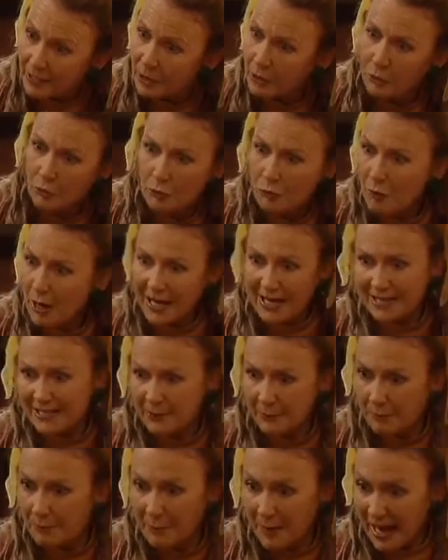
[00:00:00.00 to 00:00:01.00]
Grace
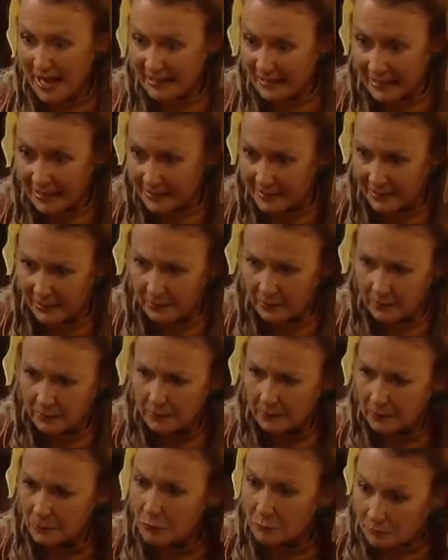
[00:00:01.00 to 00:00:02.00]
Bennett,
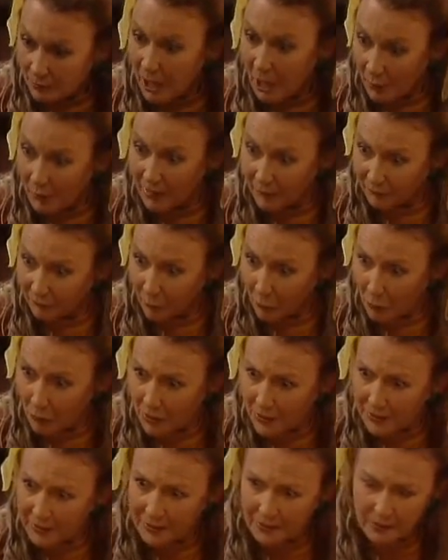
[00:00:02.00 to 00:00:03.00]
who'd blow it for
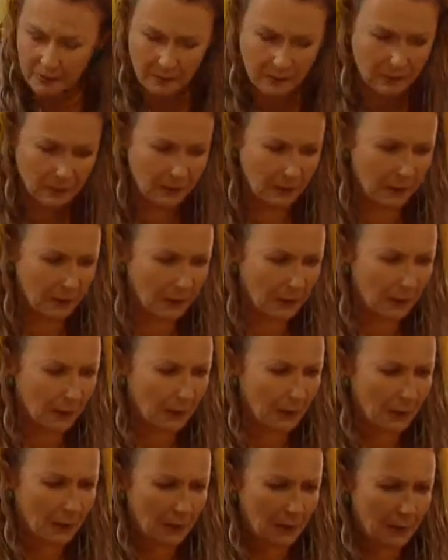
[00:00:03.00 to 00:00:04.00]
us.
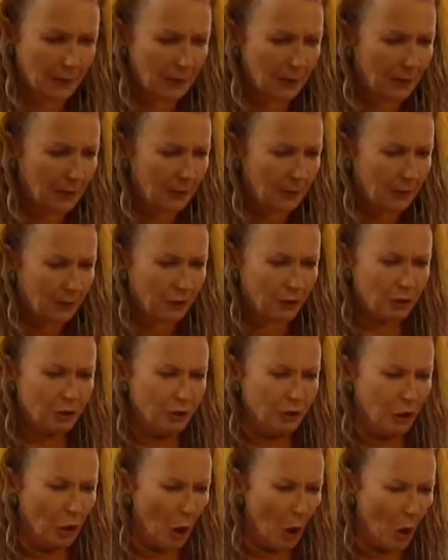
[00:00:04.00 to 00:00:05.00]

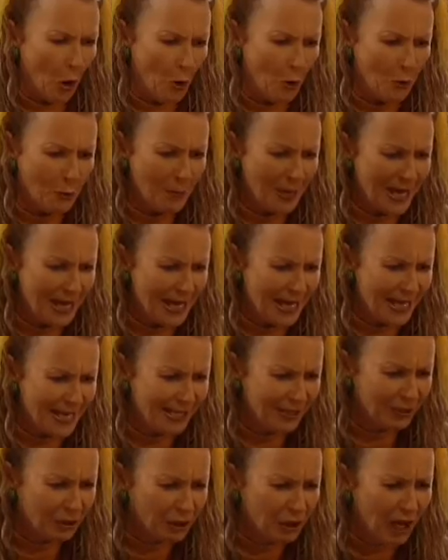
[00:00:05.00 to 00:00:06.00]
Show me
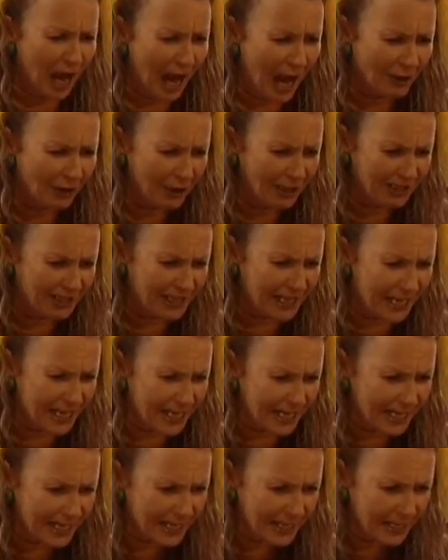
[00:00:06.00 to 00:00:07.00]

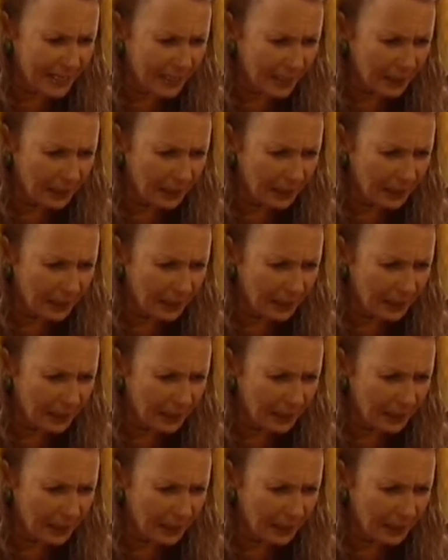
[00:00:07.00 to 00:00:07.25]
charity.